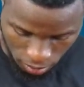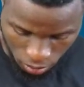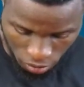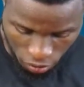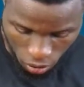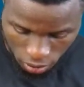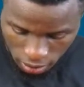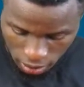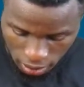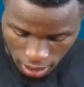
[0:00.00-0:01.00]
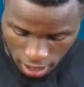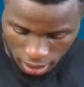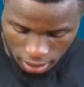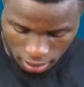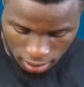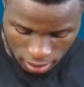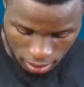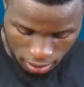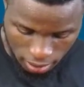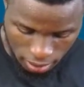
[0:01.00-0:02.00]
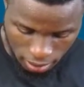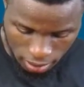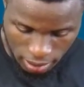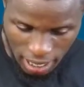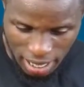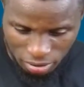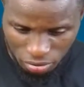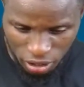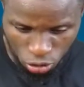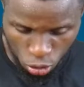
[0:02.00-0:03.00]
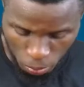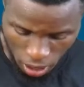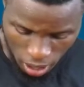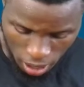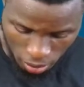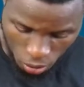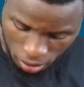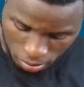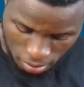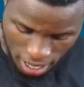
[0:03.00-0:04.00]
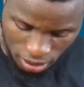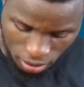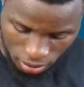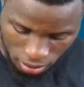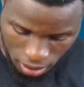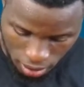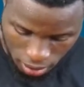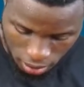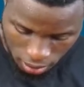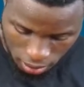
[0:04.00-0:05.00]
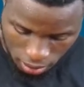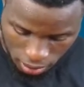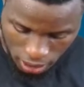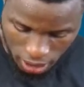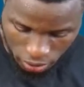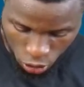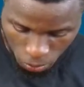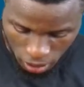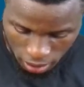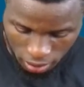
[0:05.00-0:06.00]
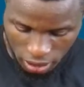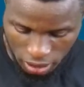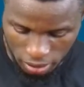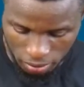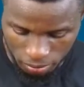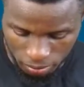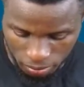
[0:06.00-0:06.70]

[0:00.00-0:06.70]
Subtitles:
So if you consider 10 raised to power minus 10 raised to power 3,